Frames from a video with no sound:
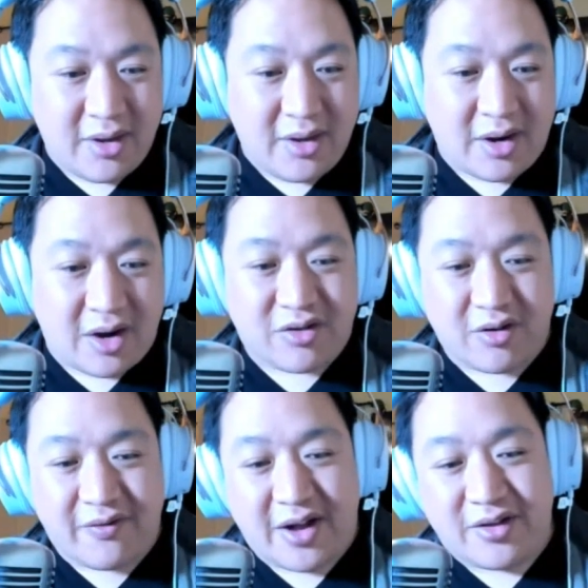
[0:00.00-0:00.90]

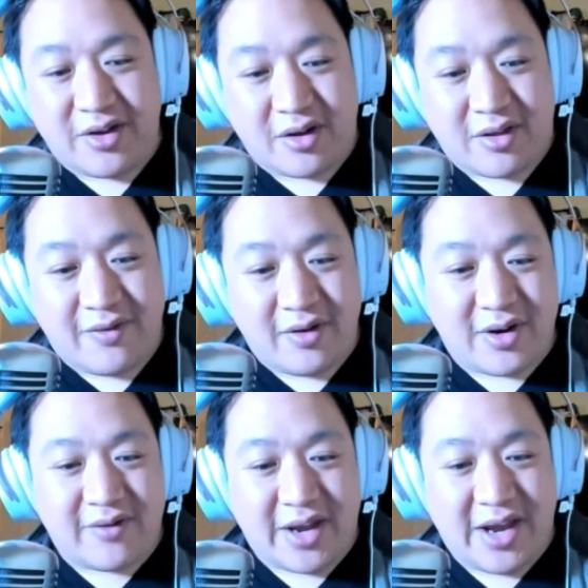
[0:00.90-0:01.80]
also, Valentino, if you
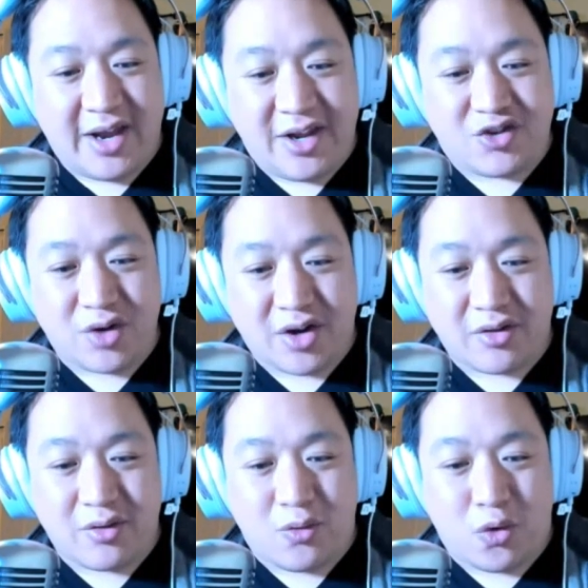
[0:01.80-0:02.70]
could have any drink
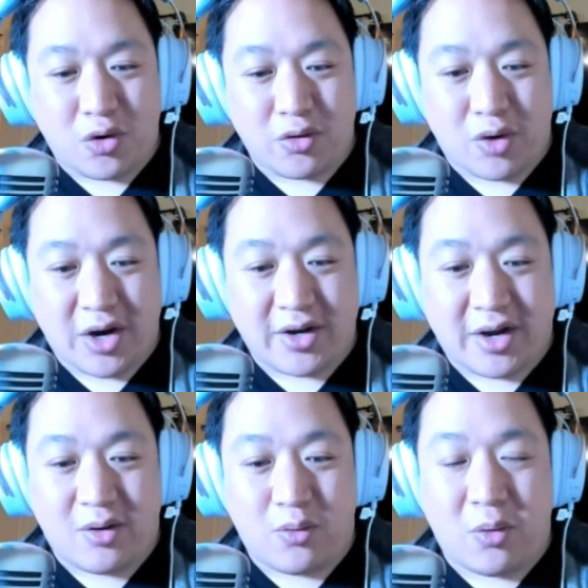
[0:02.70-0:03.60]
in the world right
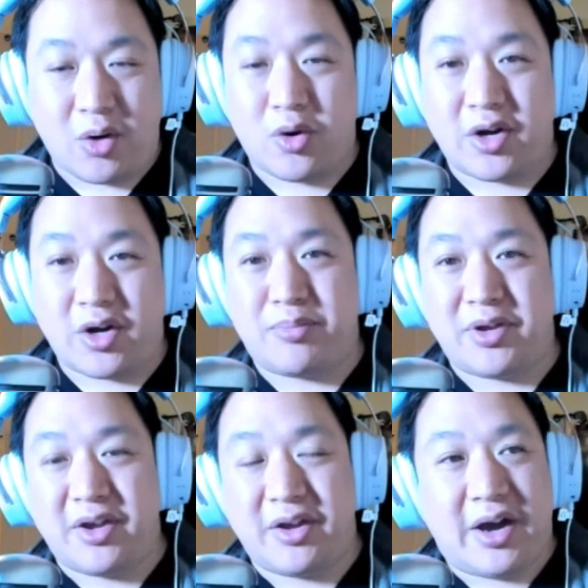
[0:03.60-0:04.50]
now, what would it
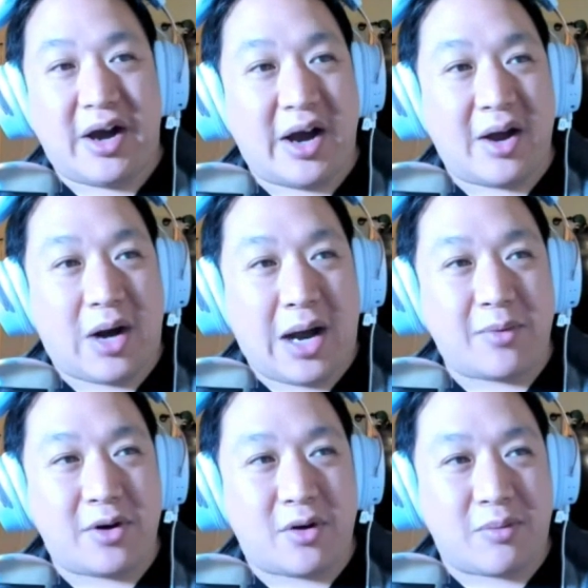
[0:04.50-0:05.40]
be?
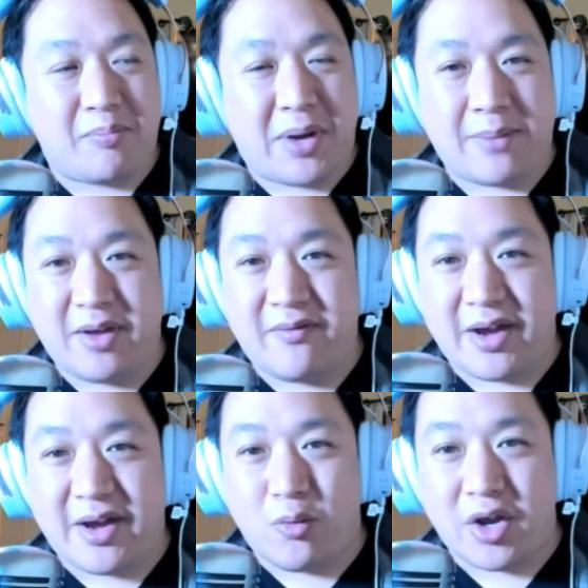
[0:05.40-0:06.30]
I'm gonna go with Pappy
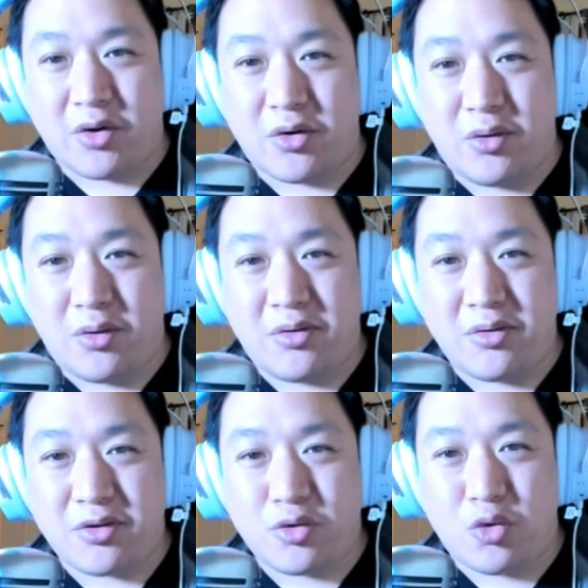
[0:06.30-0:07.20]
Van Winkle,
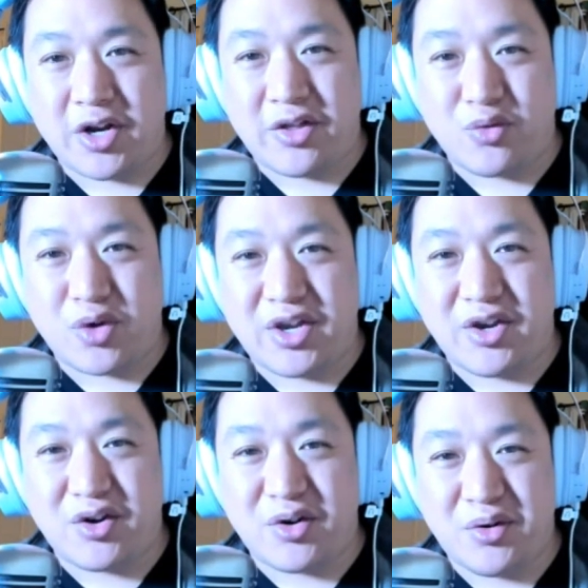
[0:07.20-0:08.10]
23
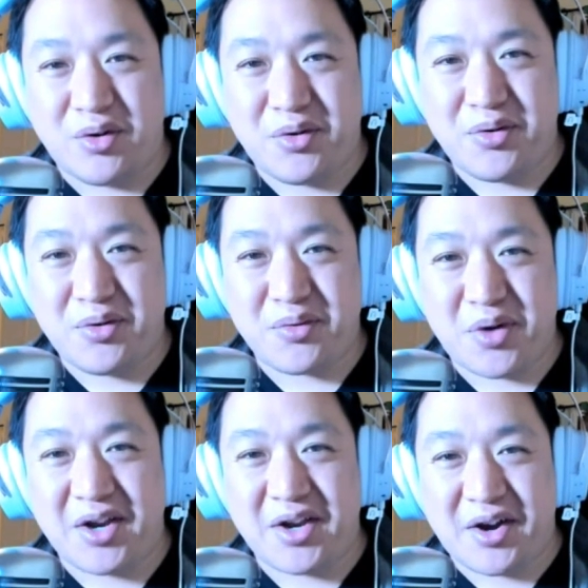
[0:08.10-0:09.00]
year
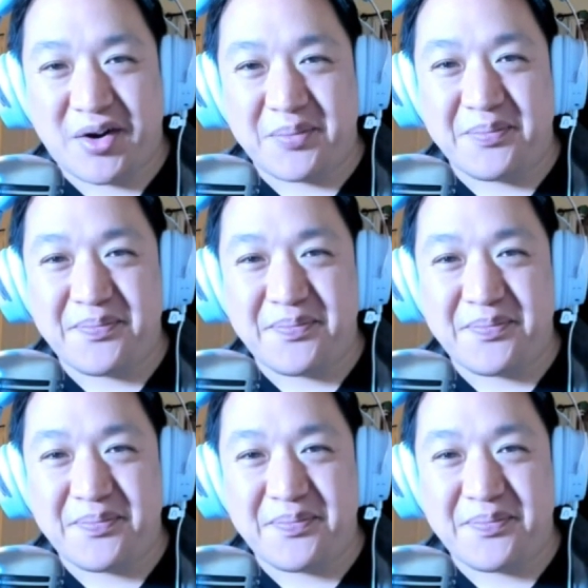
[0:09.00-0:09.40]
right now.